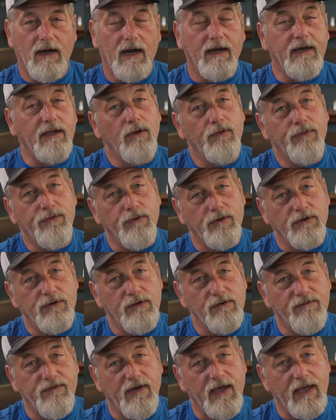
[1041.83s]
I didn't go through it
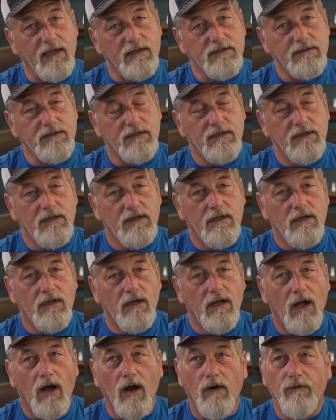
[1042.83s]
too fast.
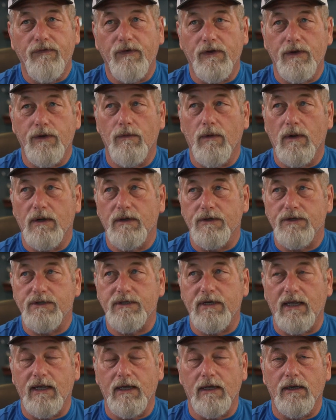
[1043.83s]
Hopefully you
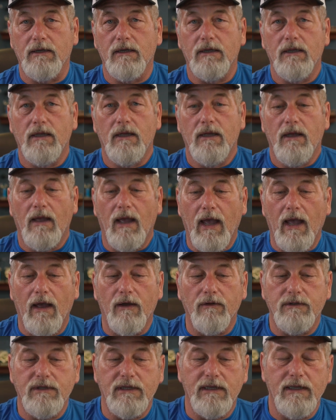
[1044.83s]
understand
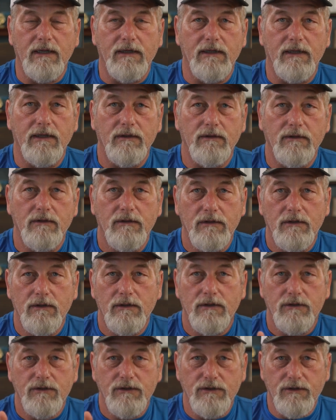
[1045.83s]
how to get it
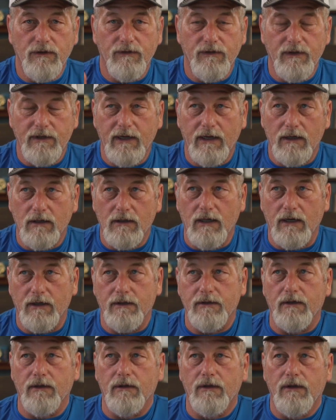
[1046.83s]
to the data
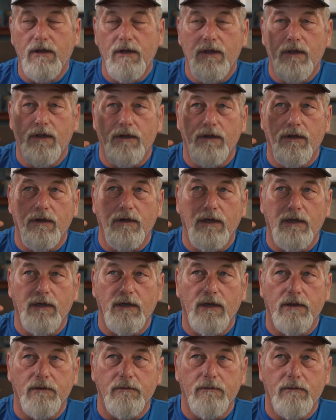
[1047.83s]
collector. You need
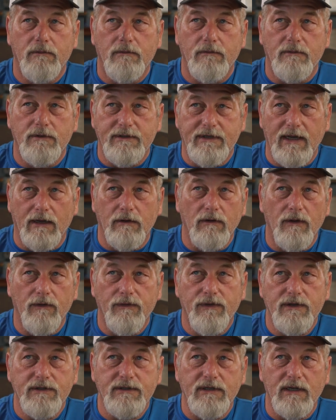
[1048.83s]
to
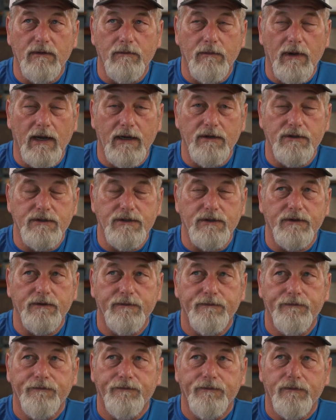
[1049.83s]
download the sync
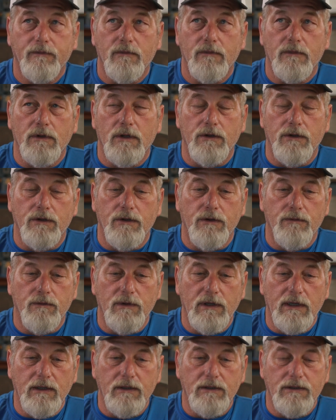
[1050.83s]
manager. You
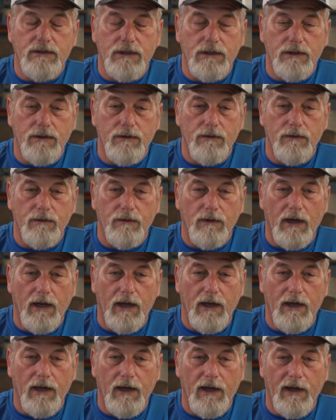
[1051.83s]
need to
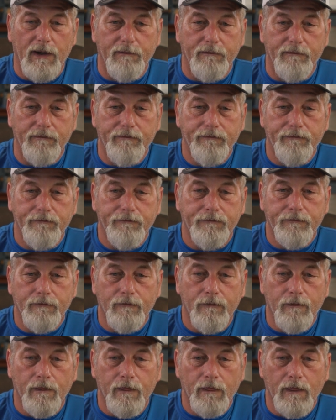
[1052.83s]
um,
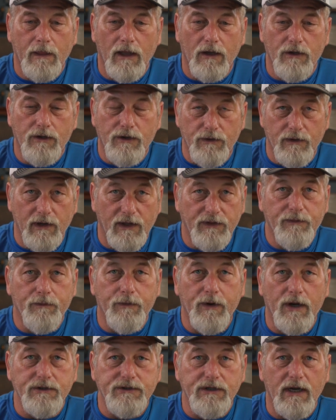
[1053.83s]
create the
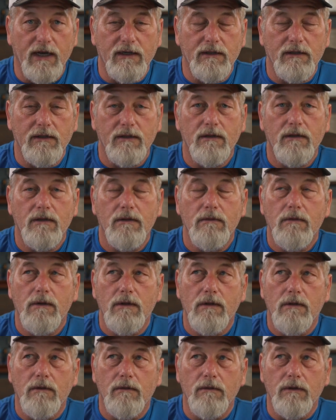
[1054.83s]
project.
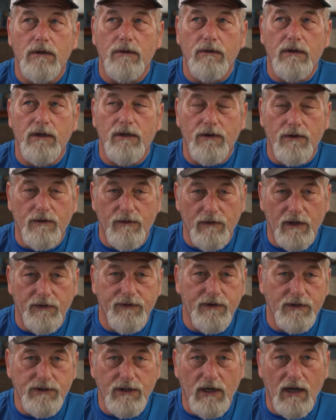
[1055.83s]
You need to
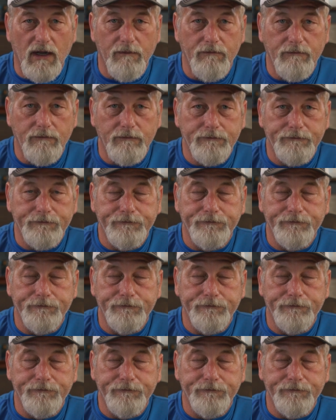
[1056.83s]
create the job.